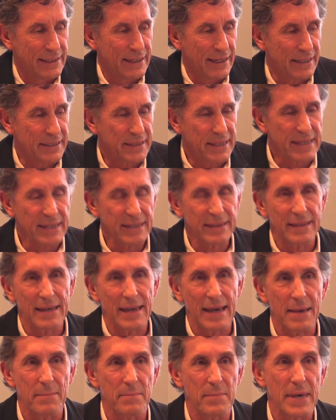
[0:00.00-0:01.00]
I think
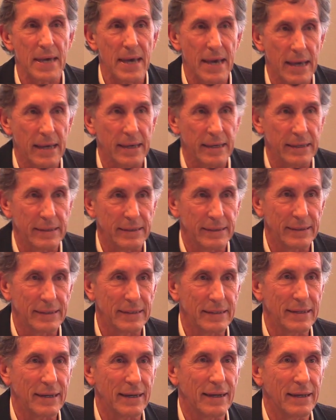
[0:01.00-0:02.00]
the MBA,
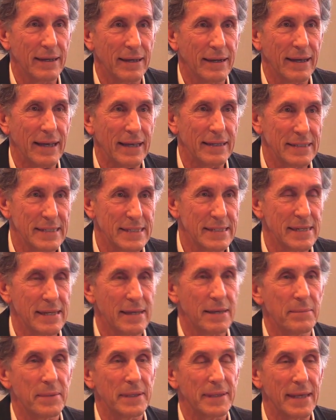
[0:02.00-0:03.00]
I had to see
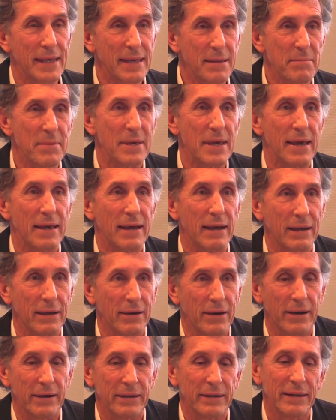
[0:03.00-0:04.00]
it. The MBA I
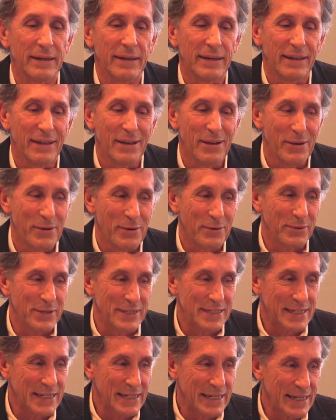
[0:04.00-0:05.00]
got
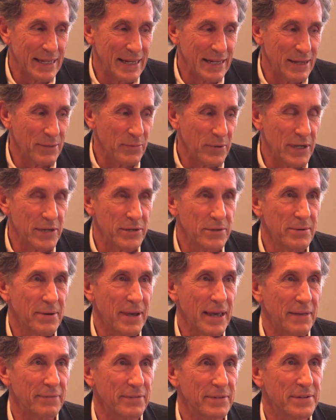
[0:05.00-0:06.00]
was clearly when you
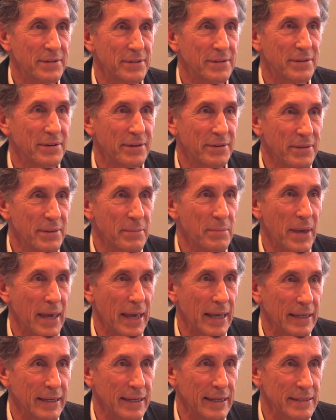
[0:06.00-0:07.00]
have to go to the
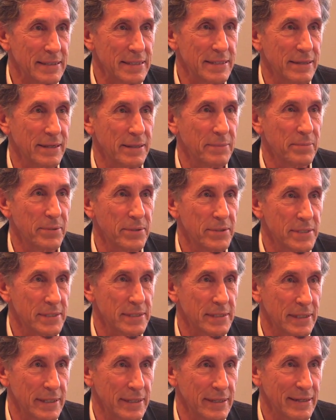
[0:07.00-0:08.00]
bank and sign
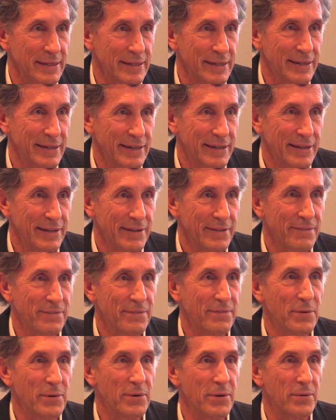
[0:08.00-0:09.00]
personally
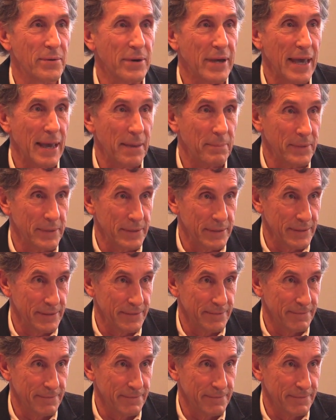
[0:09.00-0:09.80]
for your capital.